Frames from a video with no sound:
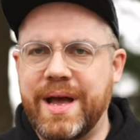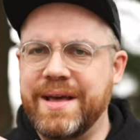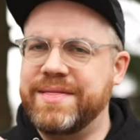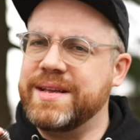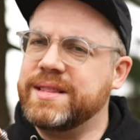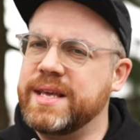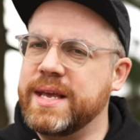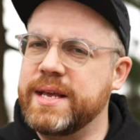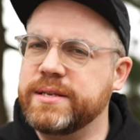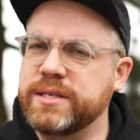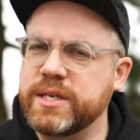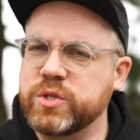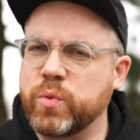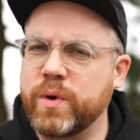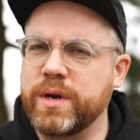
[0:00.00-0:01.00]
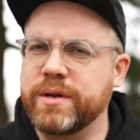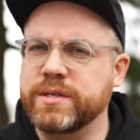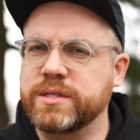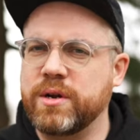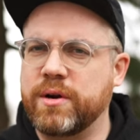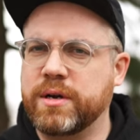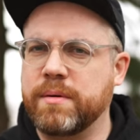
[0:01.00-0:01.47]
I think the easiest one to
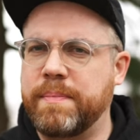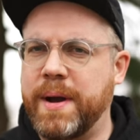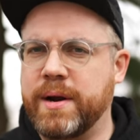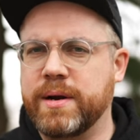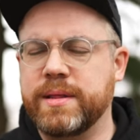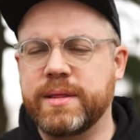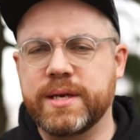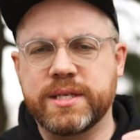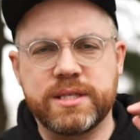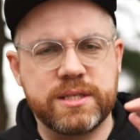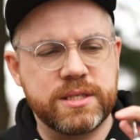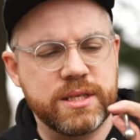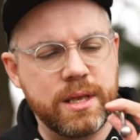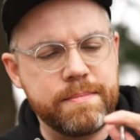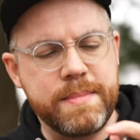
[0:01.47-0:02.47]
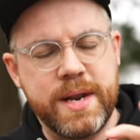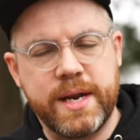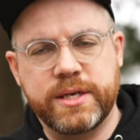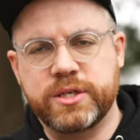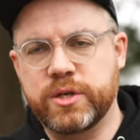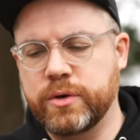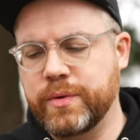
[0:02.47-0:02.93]
start comparing this
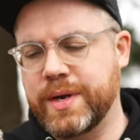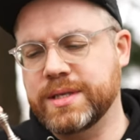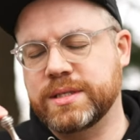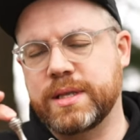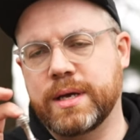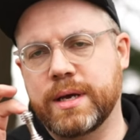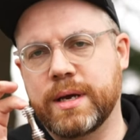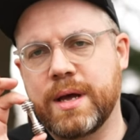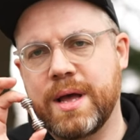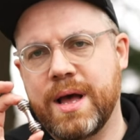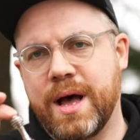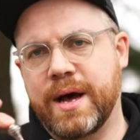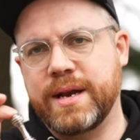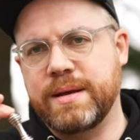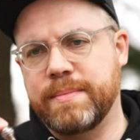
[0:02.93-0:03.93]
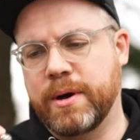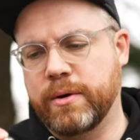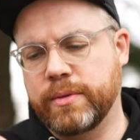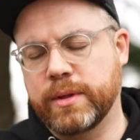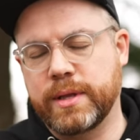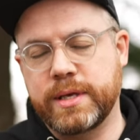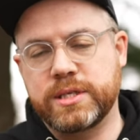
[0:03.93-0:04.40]
Slimini to is the
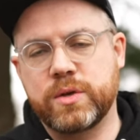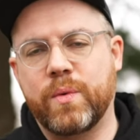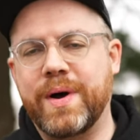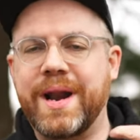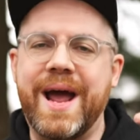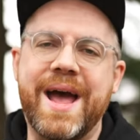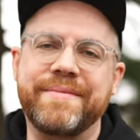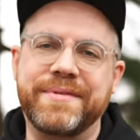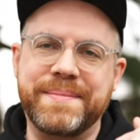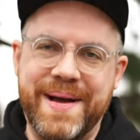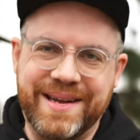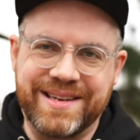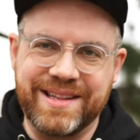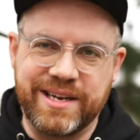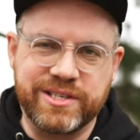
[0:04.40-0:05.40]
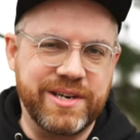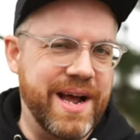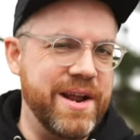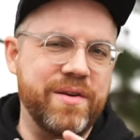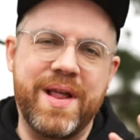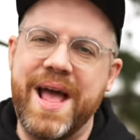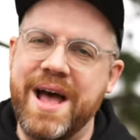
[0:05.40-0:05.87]
Honeybone, at least the one I have in my collection.
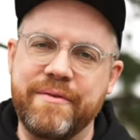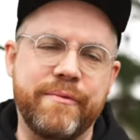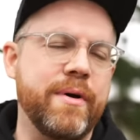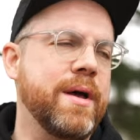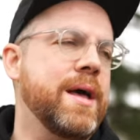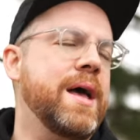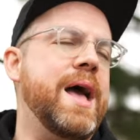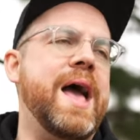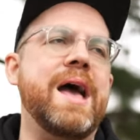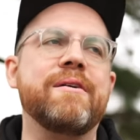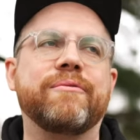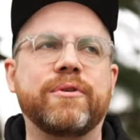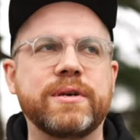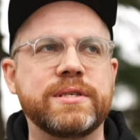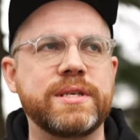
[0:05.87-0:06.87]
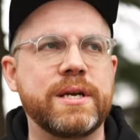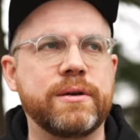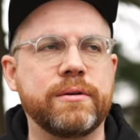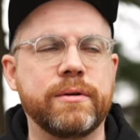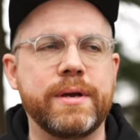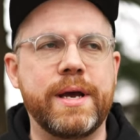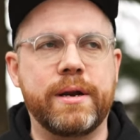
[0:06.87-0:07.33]
I don't have every
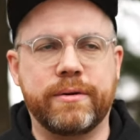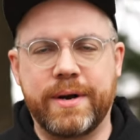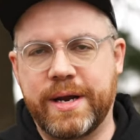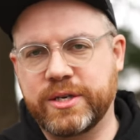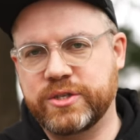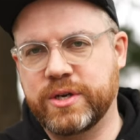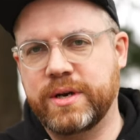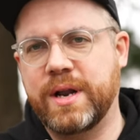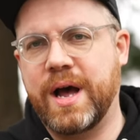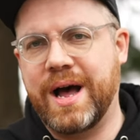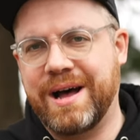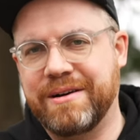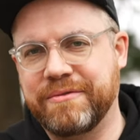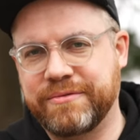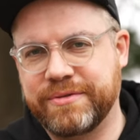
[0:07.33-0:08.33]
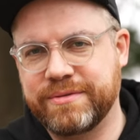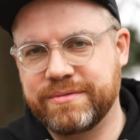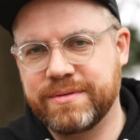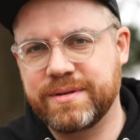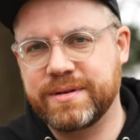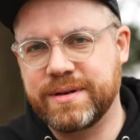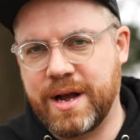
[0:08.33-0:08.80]
single iteration of
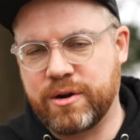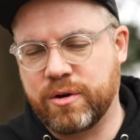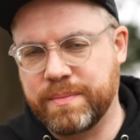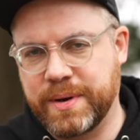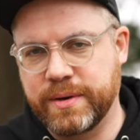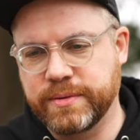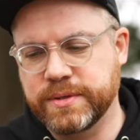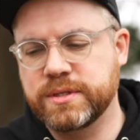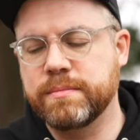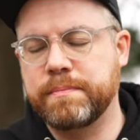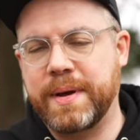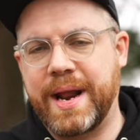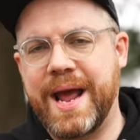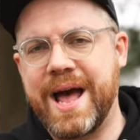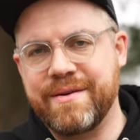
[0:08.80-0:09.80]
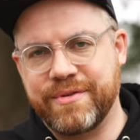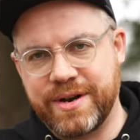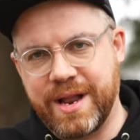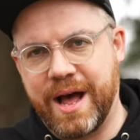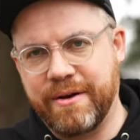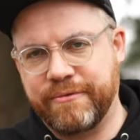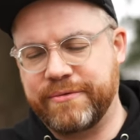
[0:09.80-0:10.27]
knuckle bones, but I have
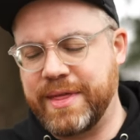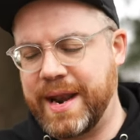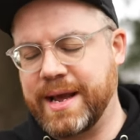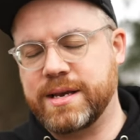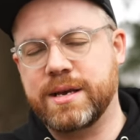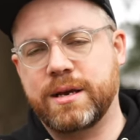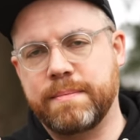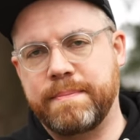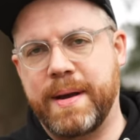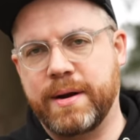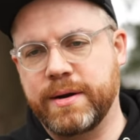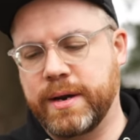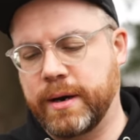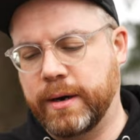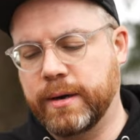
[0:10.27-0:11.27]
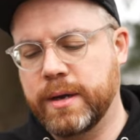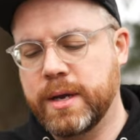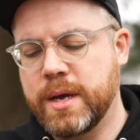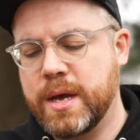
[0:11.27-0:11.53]
enough that I can compare here.